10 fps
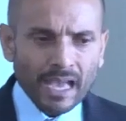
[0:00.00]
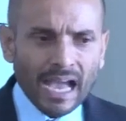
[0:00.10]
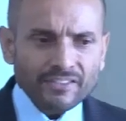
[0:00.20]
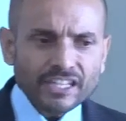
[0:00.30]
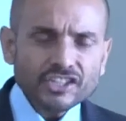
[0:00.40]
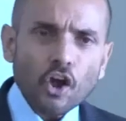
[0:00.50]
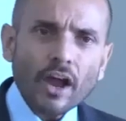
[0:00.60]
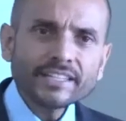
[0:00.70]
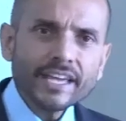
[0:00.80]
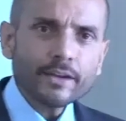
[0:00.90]
And this
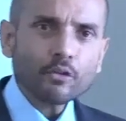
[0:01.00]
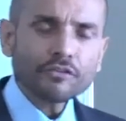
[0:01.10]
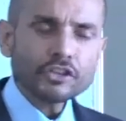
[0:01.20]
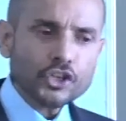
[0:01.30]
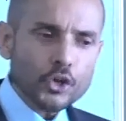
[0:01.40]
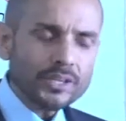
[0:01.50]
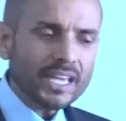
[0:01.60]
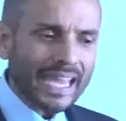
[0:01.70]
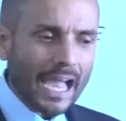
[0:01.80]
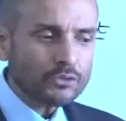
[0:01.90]
idea of the true and the
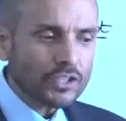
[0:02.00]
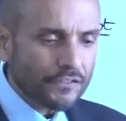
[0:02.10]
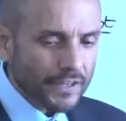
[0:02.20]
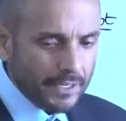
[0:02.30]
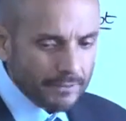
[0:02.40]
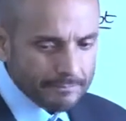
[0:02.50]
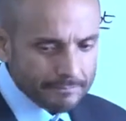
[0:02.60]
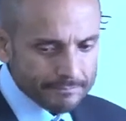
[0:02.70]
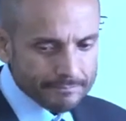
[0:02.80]
counterfeit